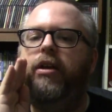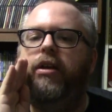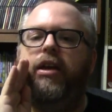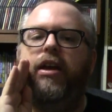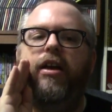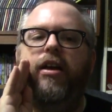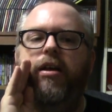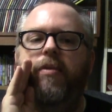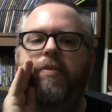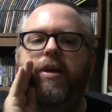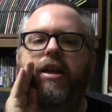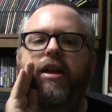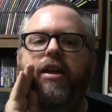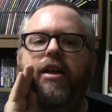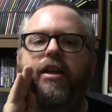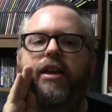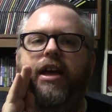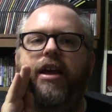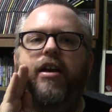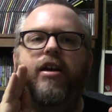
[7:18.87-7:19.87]
kill
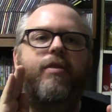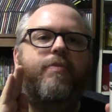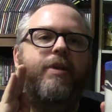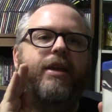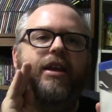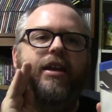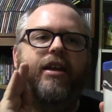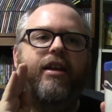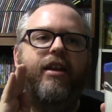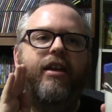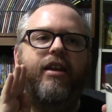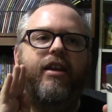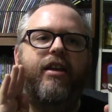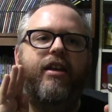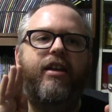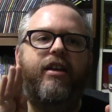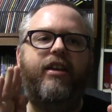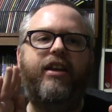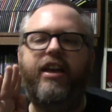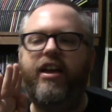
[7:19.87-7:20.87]
me, kill
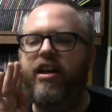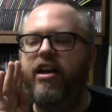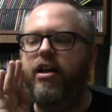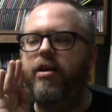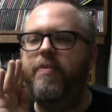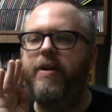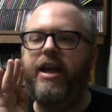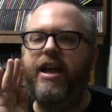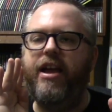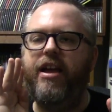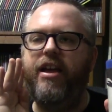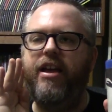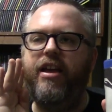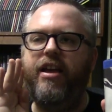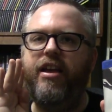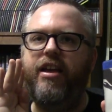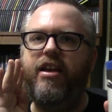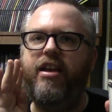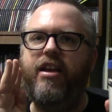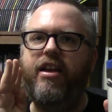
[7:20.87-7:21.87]
me, kill
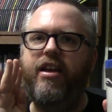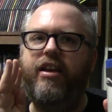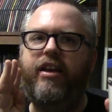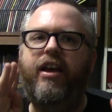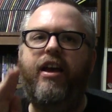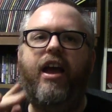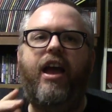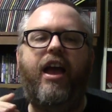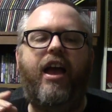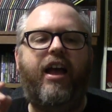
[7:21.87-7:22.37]
me.